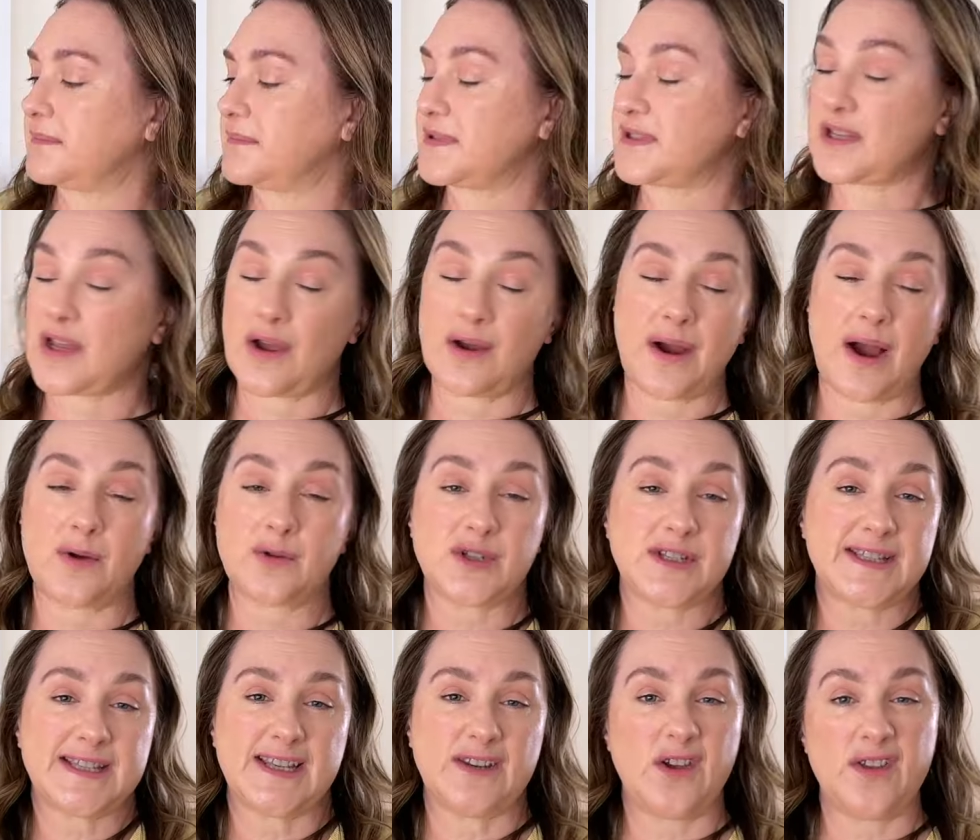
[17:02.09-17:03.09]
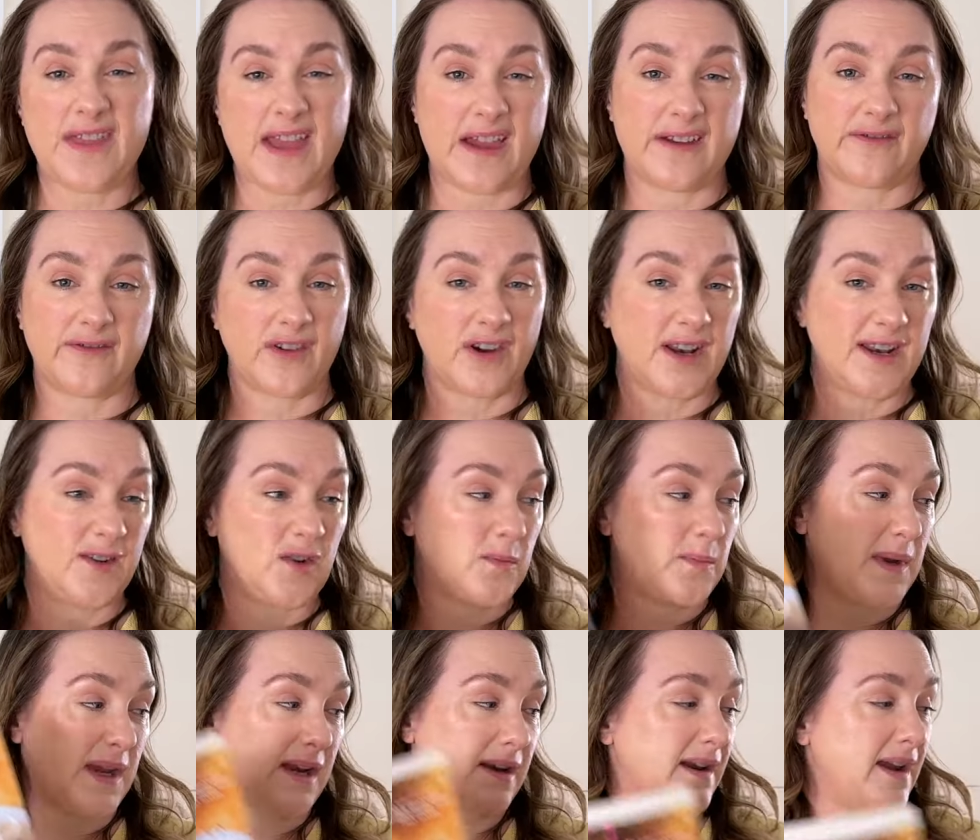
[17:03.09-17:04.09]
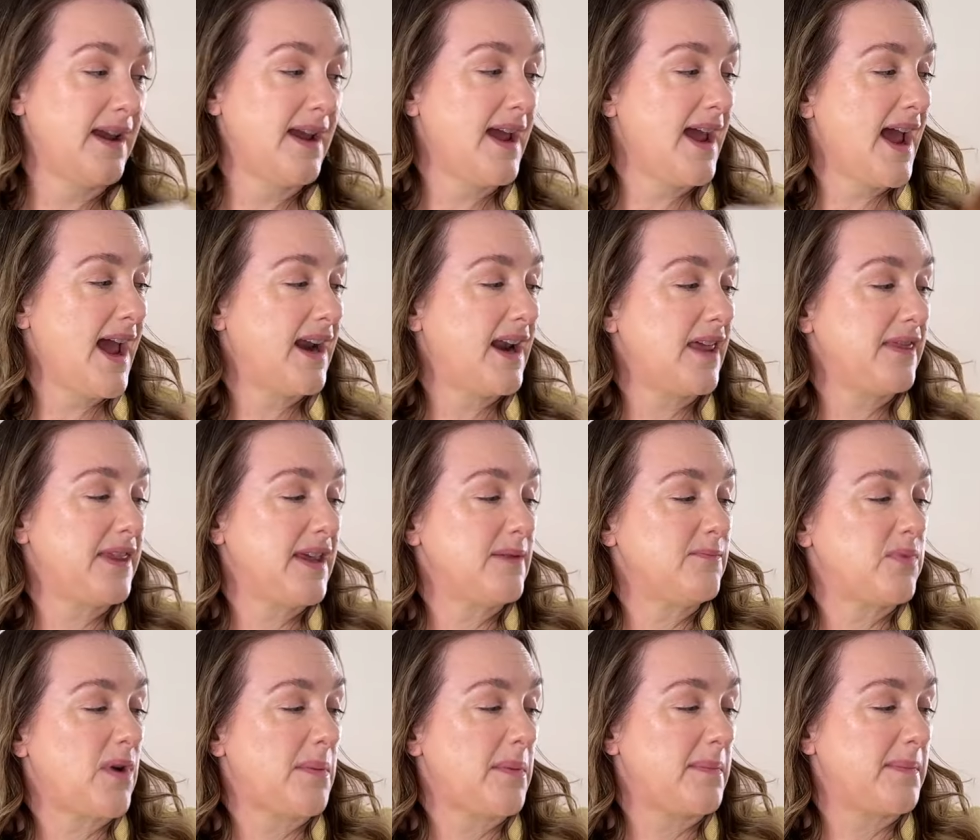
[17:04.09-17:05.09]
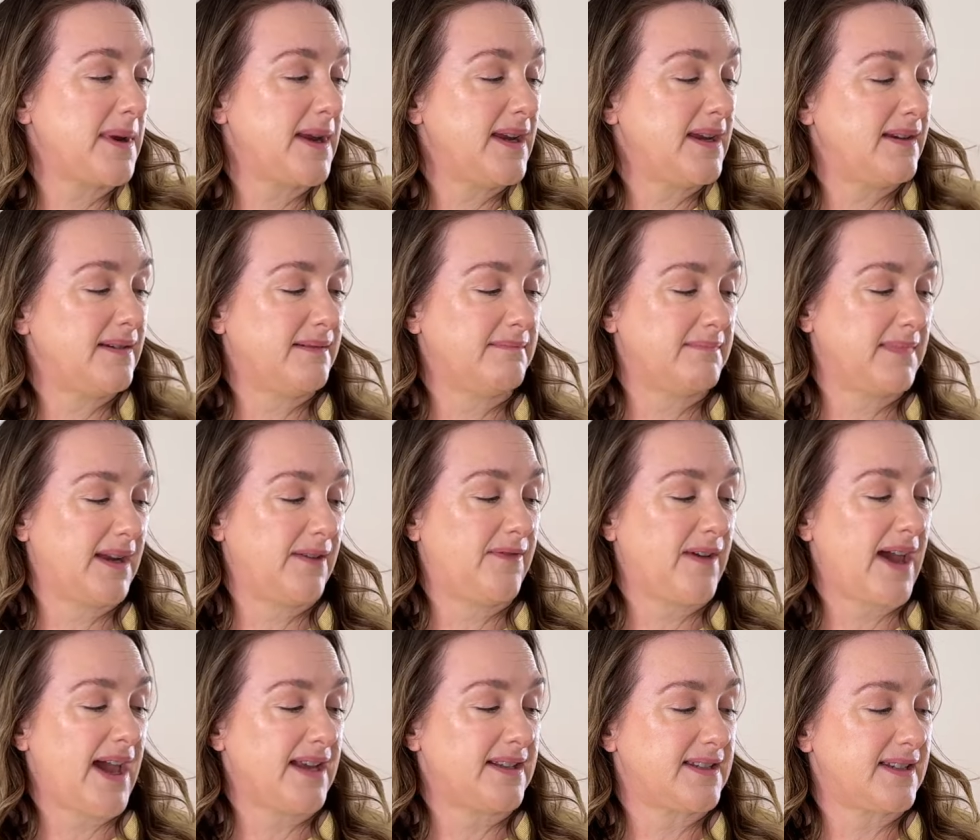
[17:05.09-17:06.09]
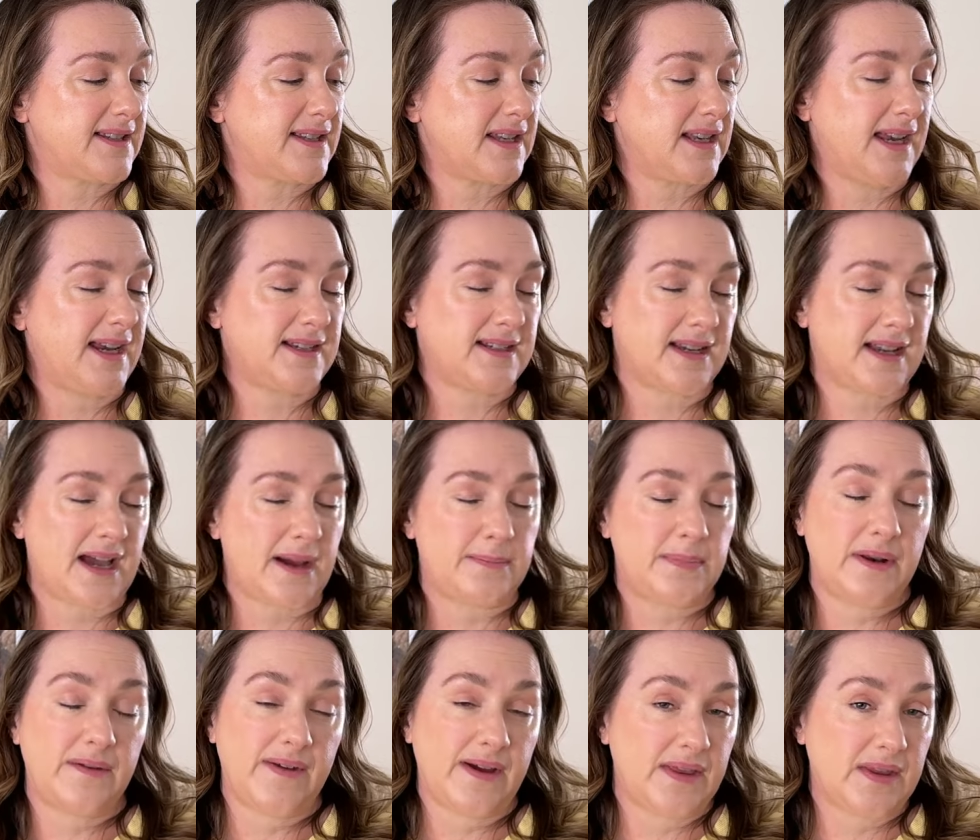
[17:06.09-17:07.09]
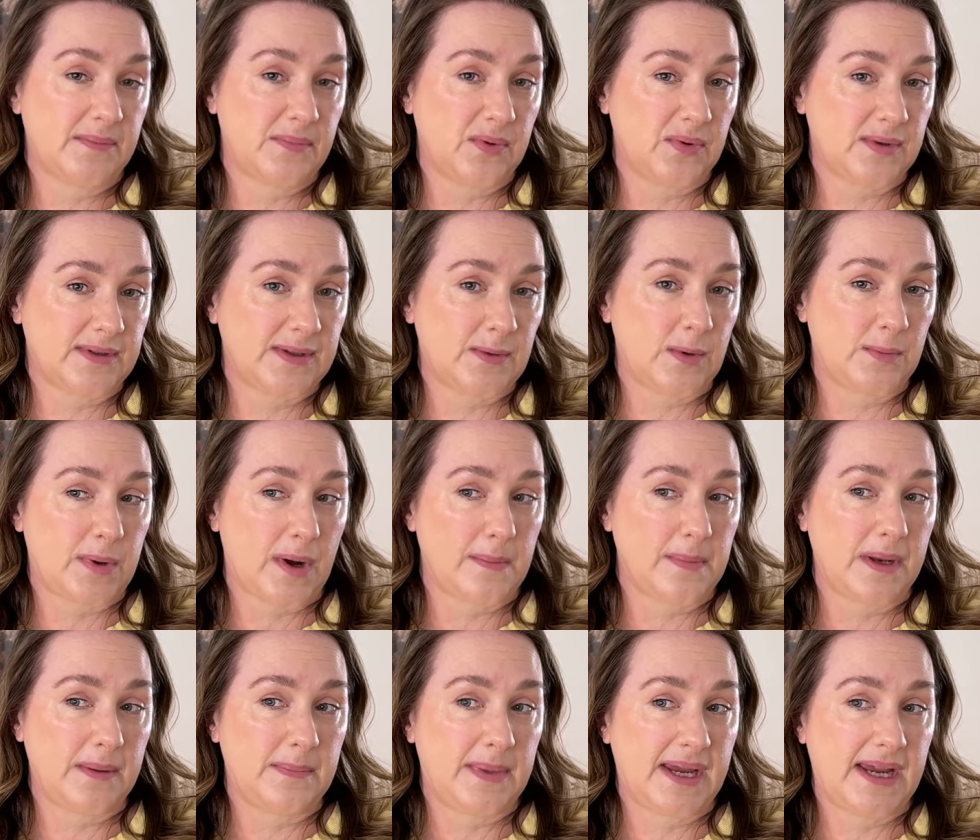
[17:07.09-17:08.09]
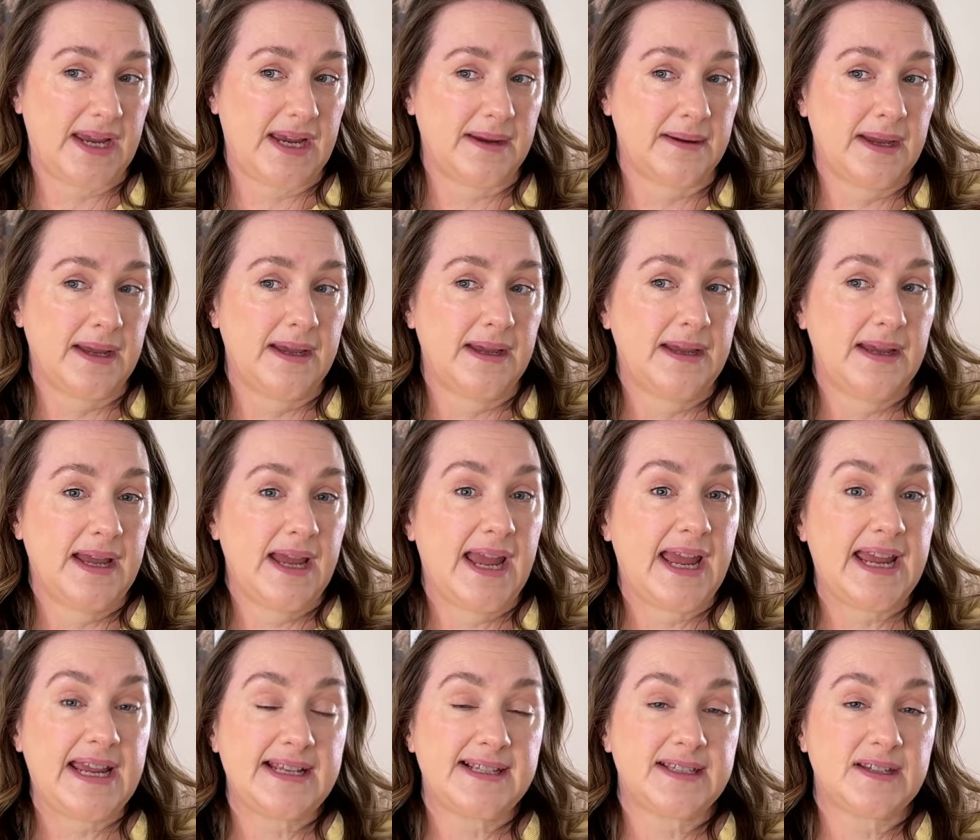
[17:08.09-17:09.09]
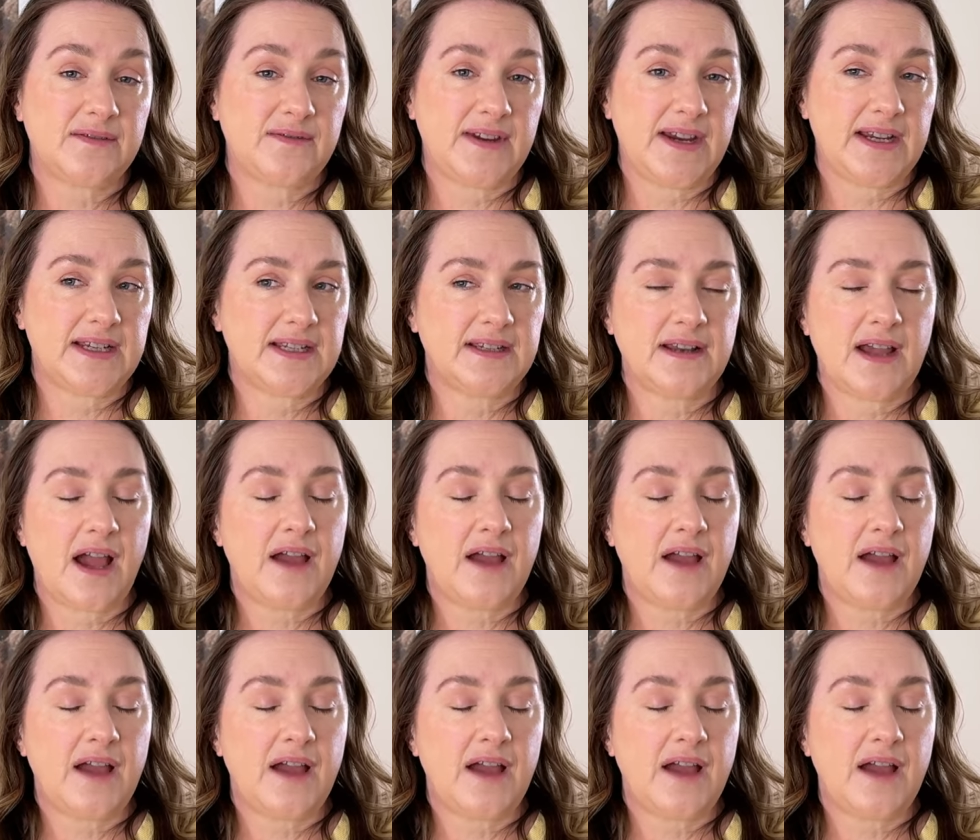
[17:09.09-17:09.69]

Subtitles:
So I'll just sit on that for a little bit. And I think probably if I had to select a couple of other books, it would probably be East of Eden.